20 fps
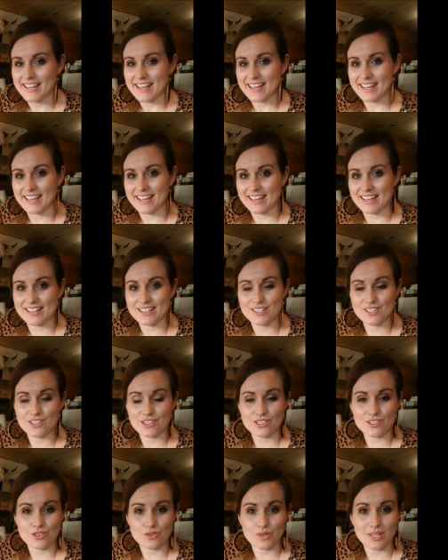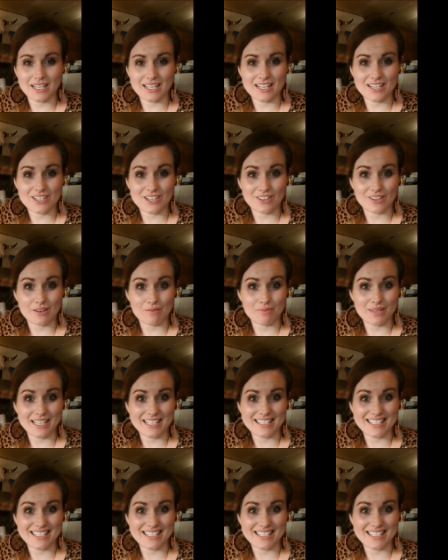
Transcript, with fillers: and just joining each other and being